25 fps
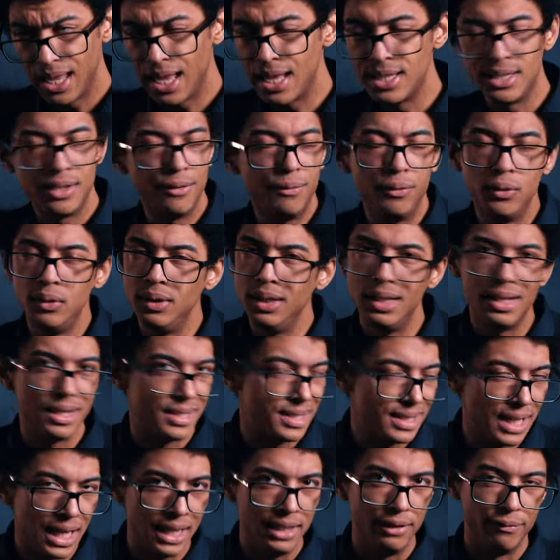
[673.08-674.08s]
As if you need a
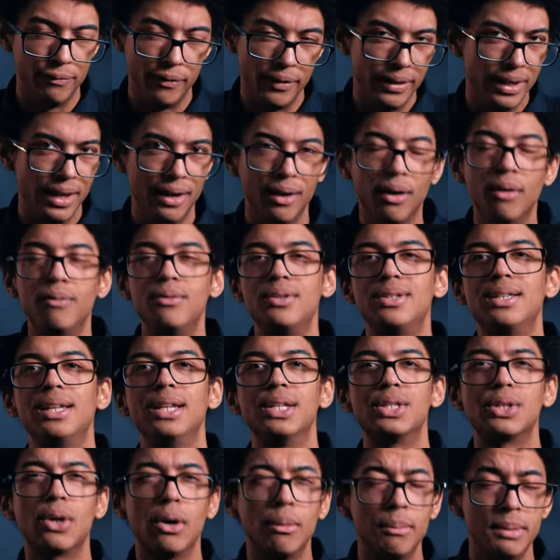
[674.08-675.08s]
study for that, obviously
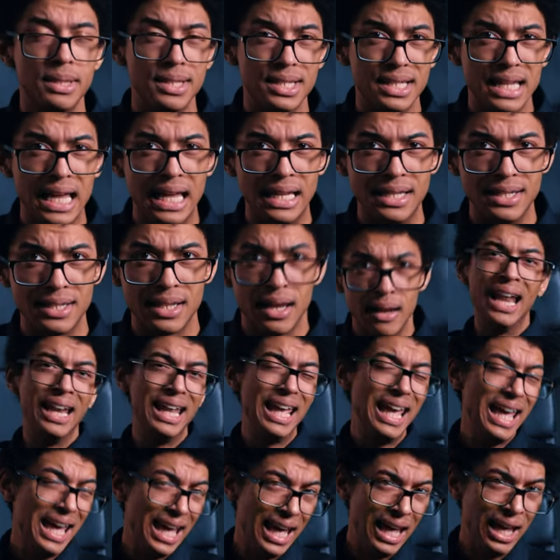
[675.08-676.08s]
it's common sense. And
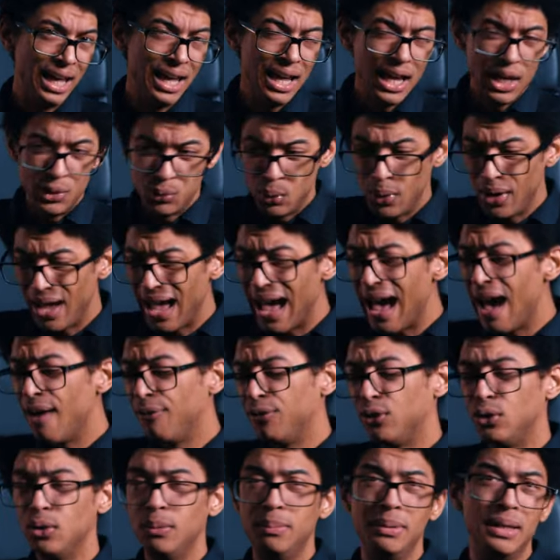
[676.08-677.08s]
here is where we
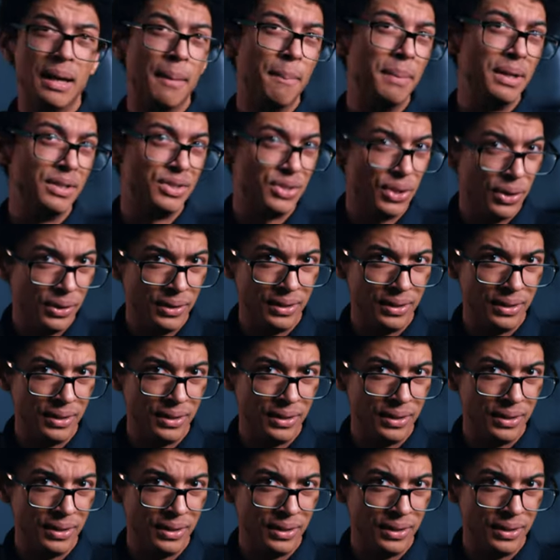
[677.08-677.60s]
have to be a bit